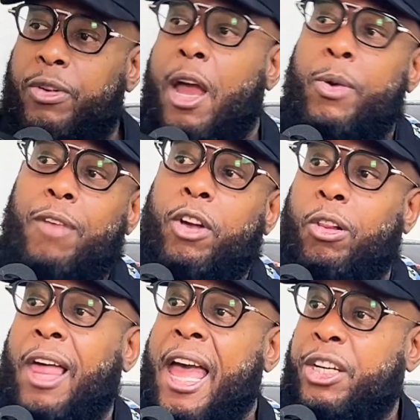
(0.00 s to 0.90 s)
we have a
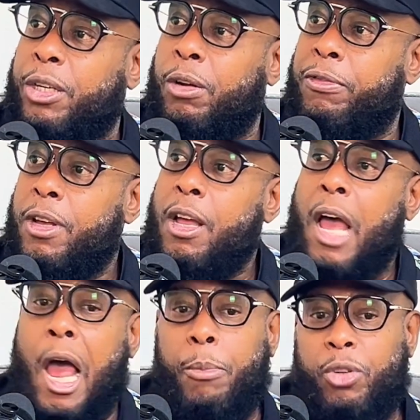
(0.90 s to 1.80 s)
clash of,
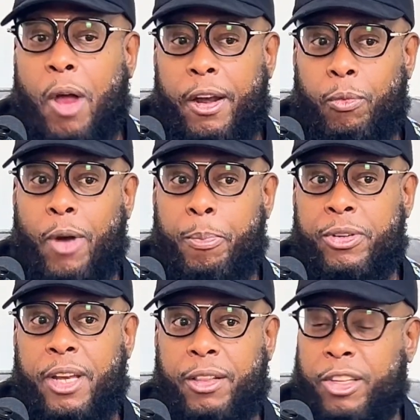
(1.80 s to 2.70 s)
I'm trying to
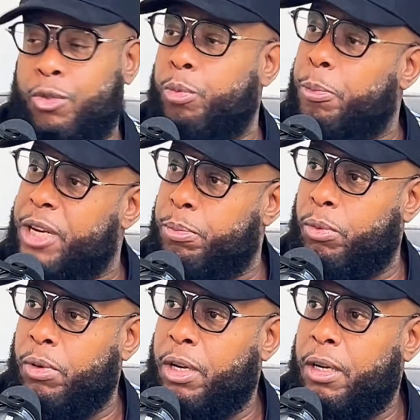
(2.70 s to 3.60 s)
represent this group of people
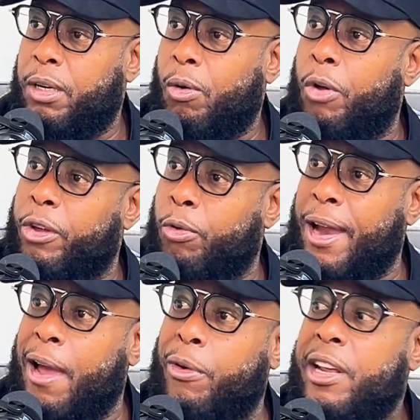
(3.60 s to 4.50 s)
on the
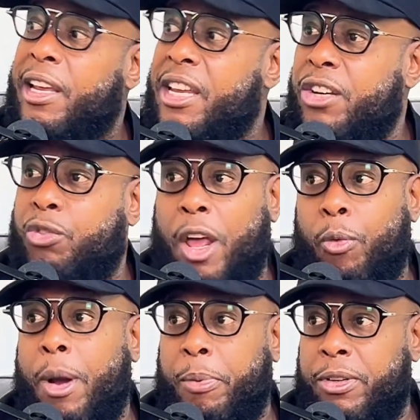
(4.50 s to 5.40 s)
ground. He's trying to
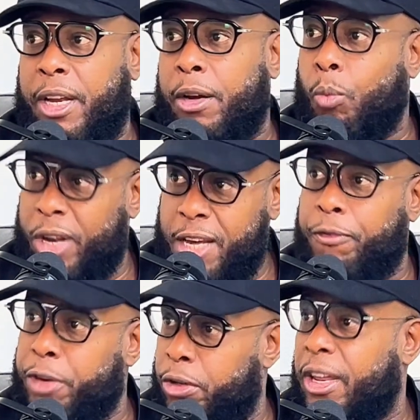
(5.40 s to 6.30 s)
represent what he
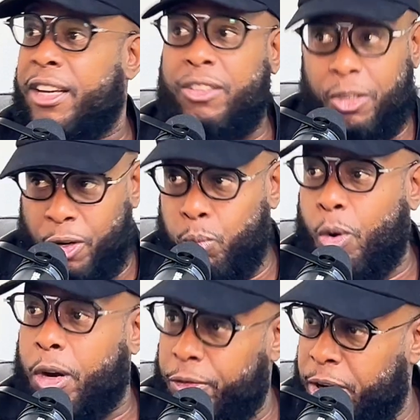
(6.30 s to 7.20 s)
feels like is the good
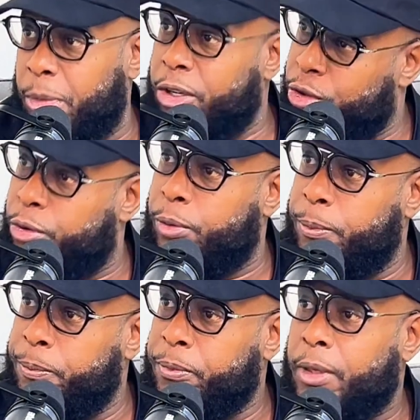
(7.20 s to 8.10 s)
work of him and his crew.
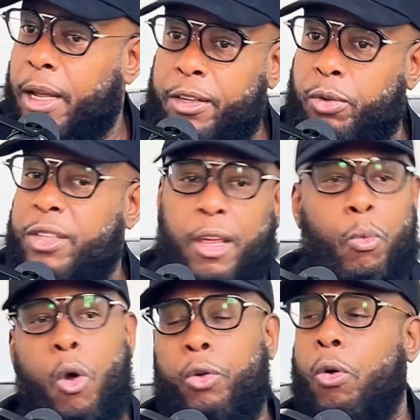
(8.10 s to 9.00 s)
And so he's like, well,
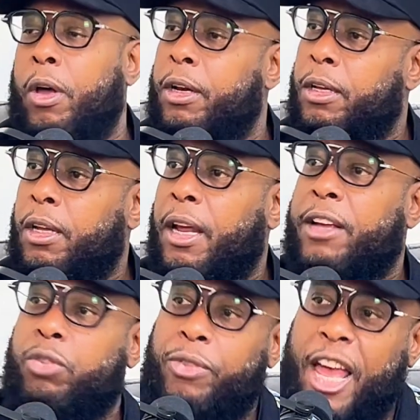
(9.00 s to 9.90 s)
hold on. And
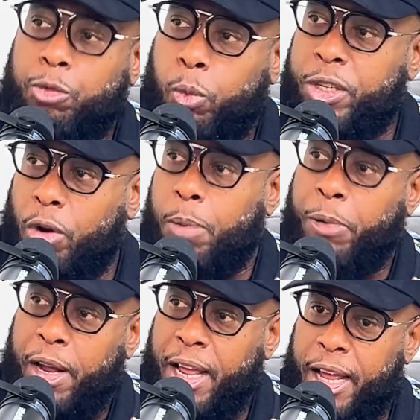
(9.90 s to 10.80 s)
so that's where we started
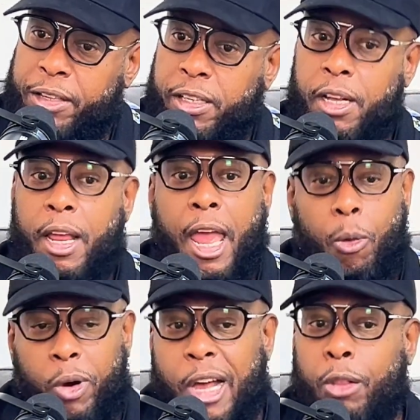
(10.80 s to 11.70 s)
butting heads. And
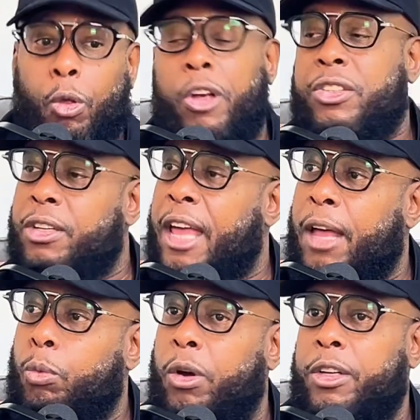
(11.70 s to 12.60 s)
what got lost in that
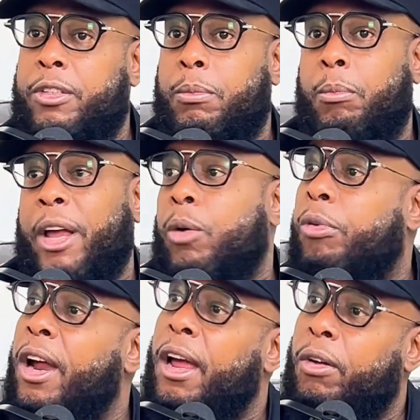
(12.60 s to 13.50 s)
was Michael
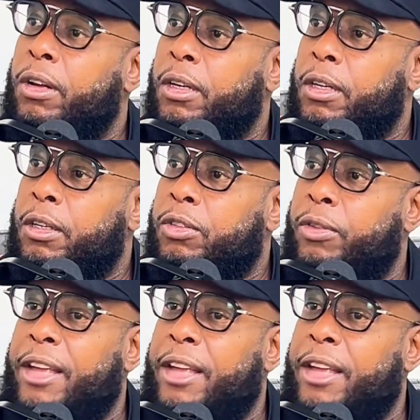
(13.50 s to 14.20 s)
Brown. So that's